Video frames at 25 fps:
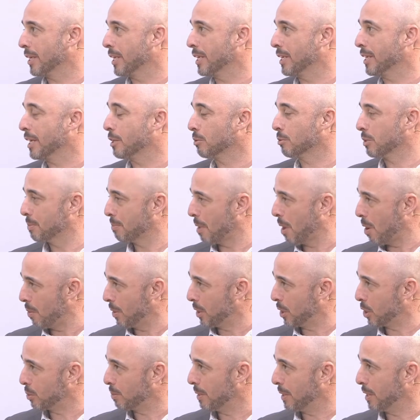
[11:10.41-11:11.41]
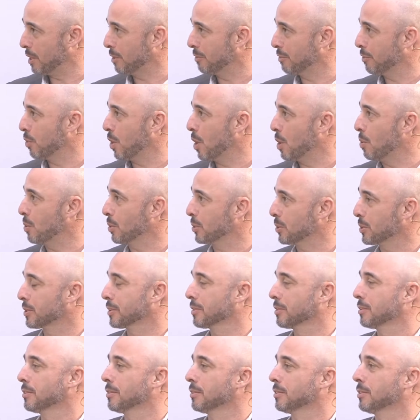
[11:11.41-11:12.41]
They can repower in 24 hours.
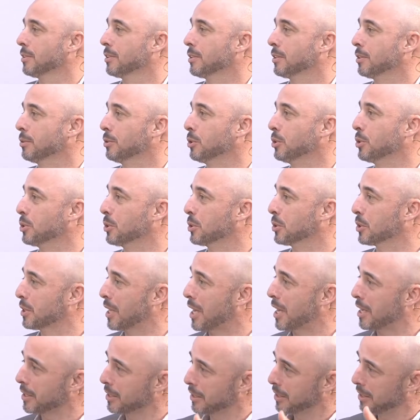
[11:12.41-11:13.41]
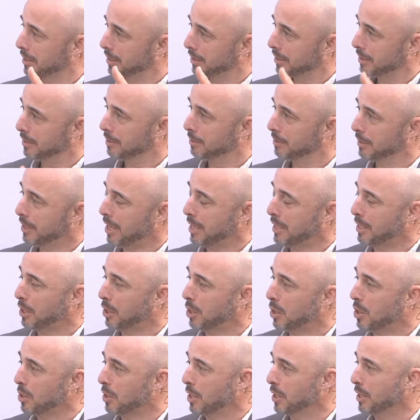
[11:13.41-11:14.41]
So you start 9
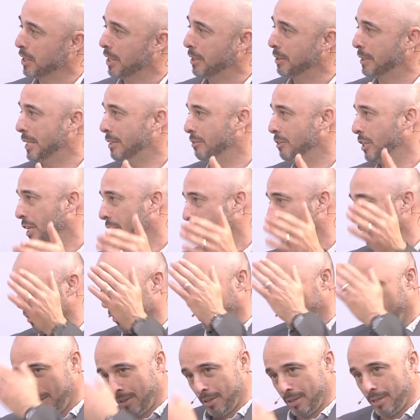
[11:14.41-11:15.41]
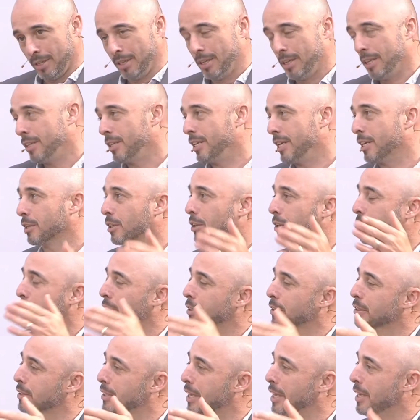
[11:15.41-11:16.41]
o'clock in the evening, the other
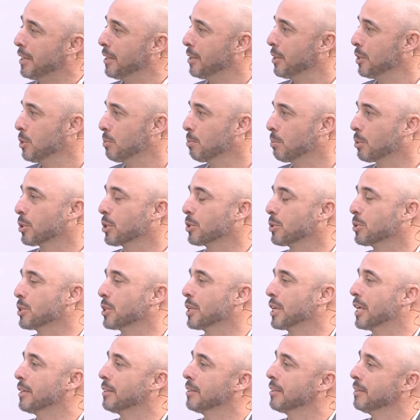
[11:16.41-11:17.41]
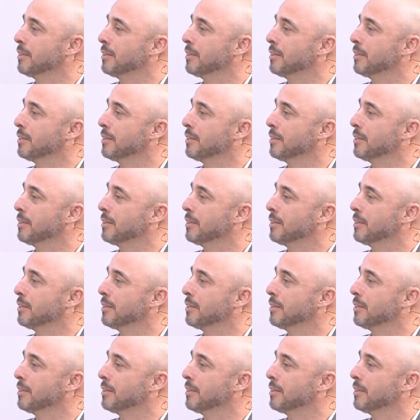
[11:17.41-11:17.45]
day you produce again.